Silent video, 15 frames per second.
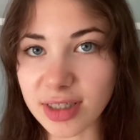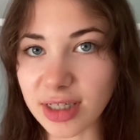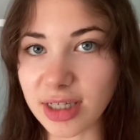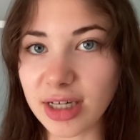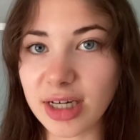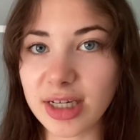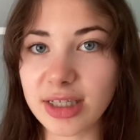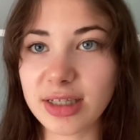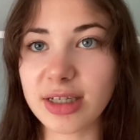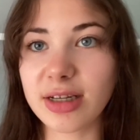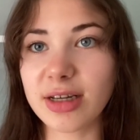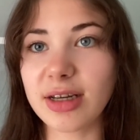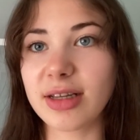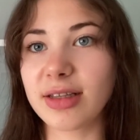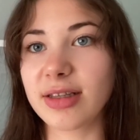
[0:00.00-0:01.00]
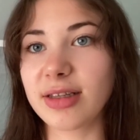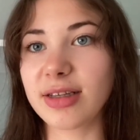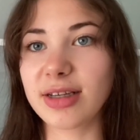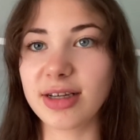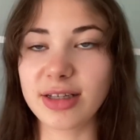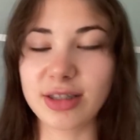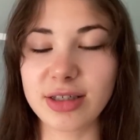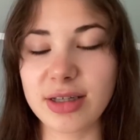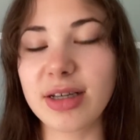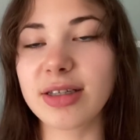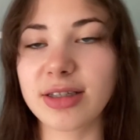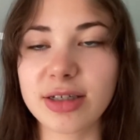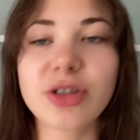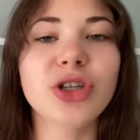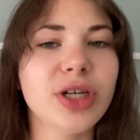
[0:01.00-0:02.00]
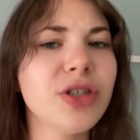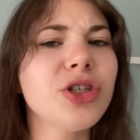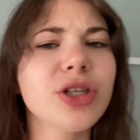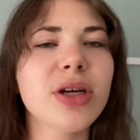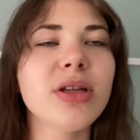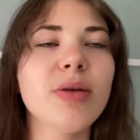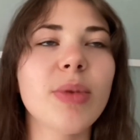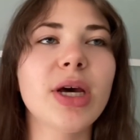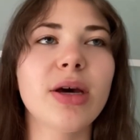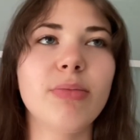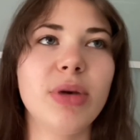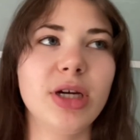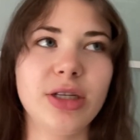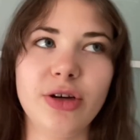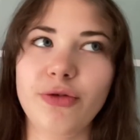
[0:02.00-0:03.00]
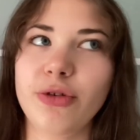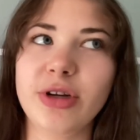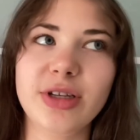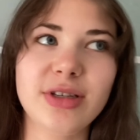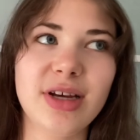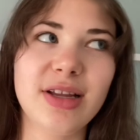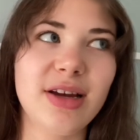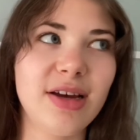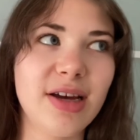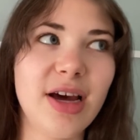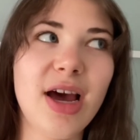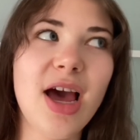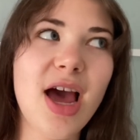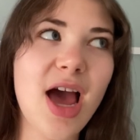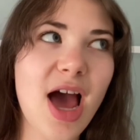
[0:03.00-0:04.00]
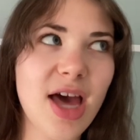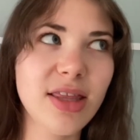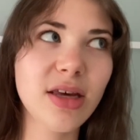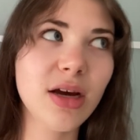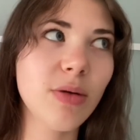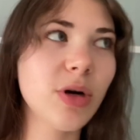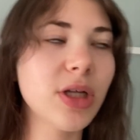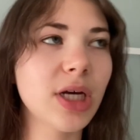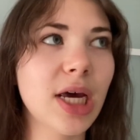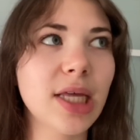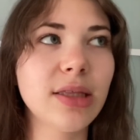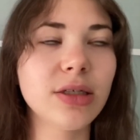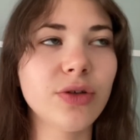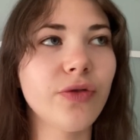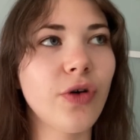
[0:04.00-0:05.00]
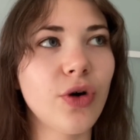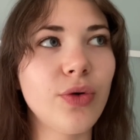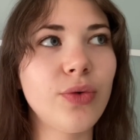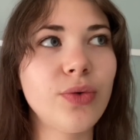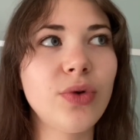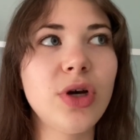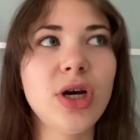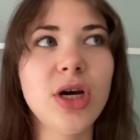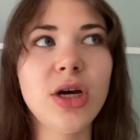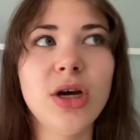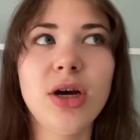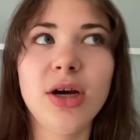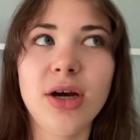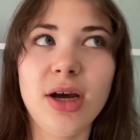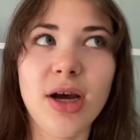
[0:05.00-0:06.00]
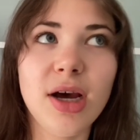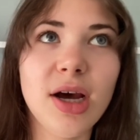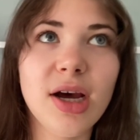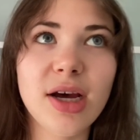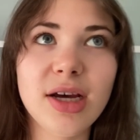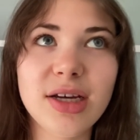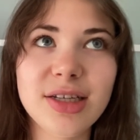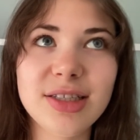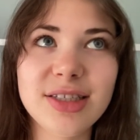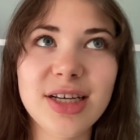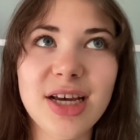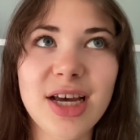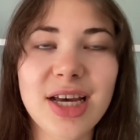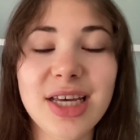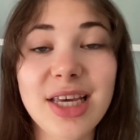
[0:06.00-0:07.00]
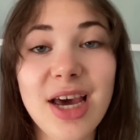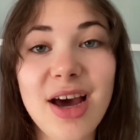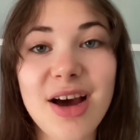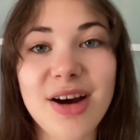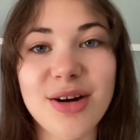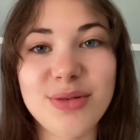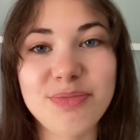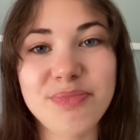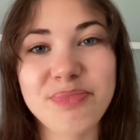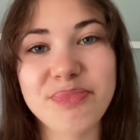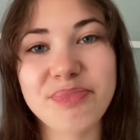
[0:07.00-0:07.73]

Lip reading: see it, and it's just gonna make a big difference. And I think I'm gonna get this phone. And yeah,